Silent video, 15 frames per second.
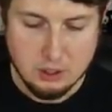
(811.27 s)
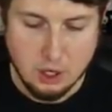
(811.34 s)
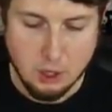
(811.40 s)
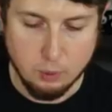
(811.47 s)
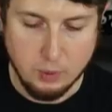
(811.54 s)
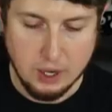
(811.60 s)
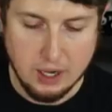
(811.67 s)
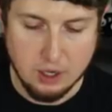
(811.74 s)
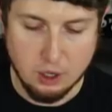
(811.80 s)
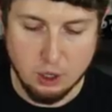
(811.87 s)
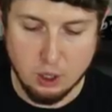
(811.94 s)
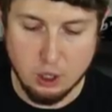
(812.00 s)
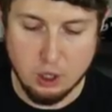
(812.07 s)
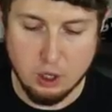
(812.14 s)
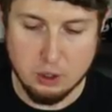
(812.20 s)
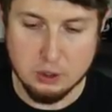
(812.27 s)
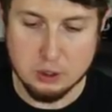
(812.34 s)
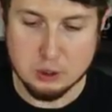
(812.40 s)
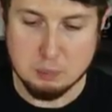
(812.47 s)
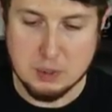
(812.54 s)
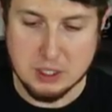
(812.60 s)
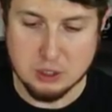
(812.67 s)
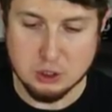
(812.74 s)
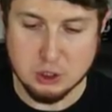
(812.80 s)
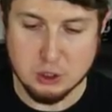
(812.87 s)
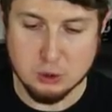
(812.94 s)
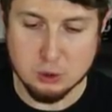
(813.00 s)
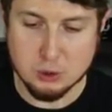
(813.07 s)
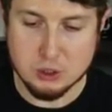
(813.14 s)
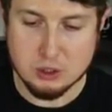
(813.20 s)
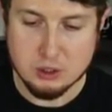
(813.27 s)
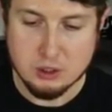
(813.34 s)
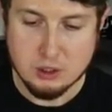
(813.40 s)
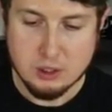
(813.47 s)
All right, all those Pikachus.